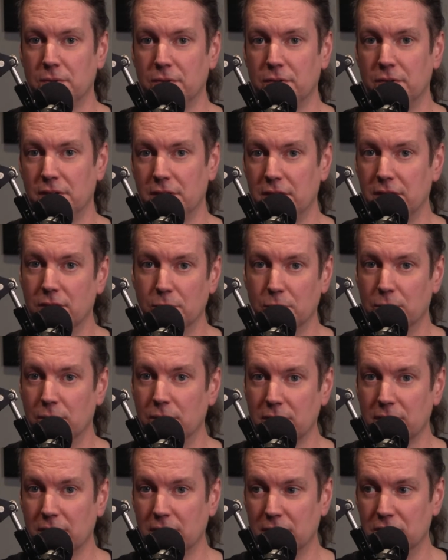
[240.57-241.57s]
the inner
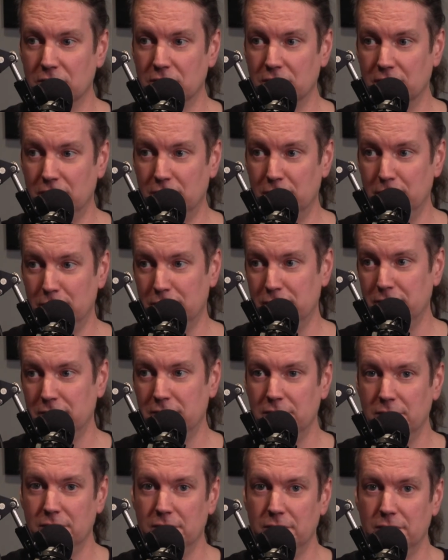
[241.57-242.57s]
workings of
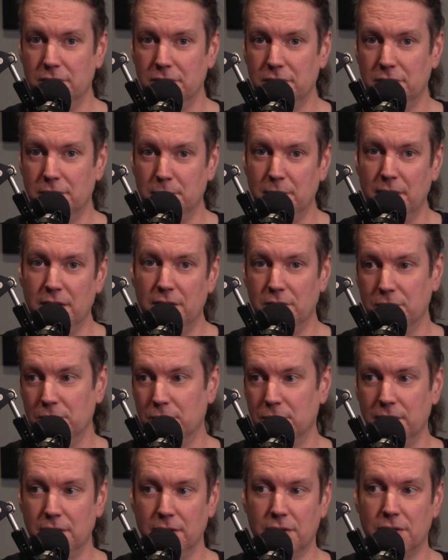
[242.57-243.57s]
the
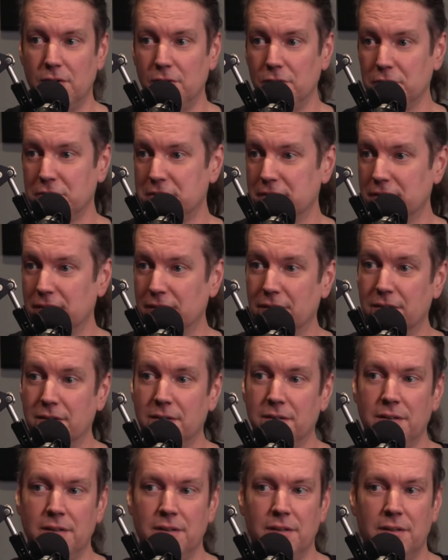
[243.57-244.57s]
Mandalorian culture,
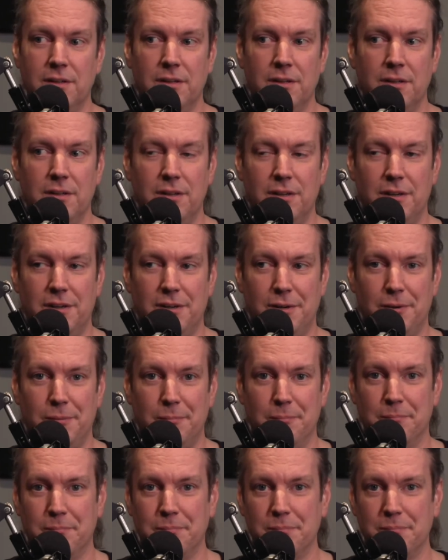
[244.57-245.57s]

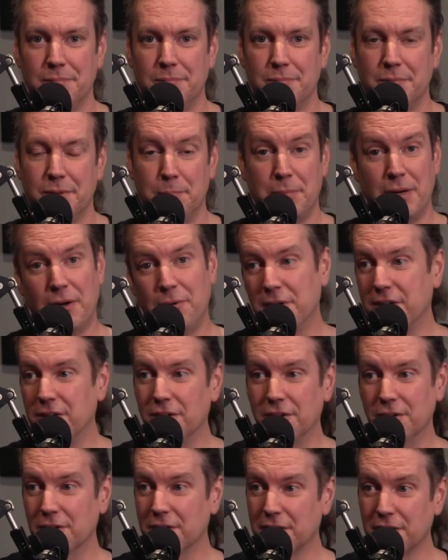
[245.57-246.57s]
the bounty
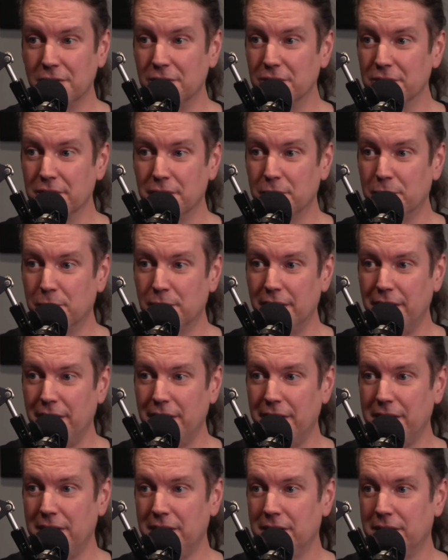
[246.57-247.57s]
hunter guild in a
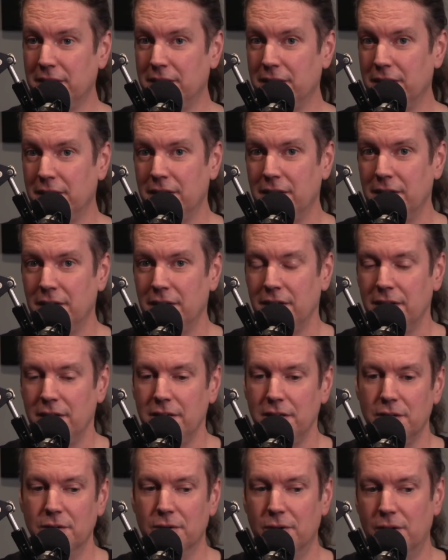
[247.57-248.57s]
way,
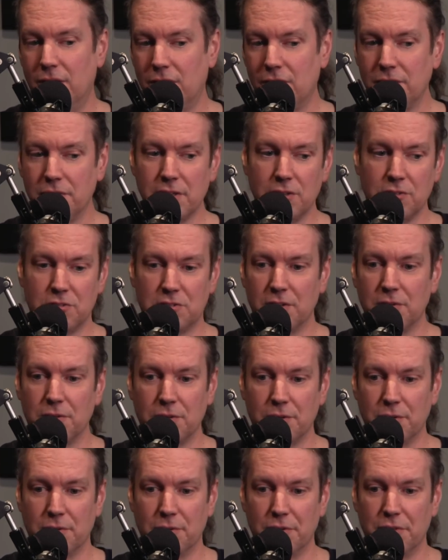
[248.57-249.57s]
all these other
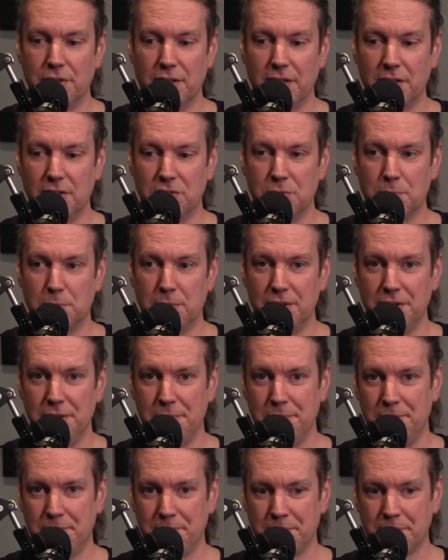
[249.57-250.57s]
little things. But
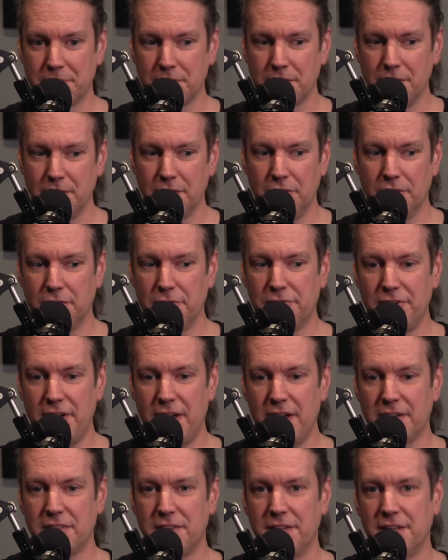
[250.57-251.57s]
the
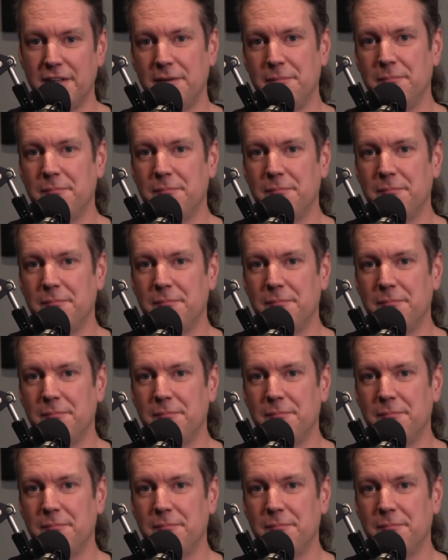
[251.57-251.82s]
fact that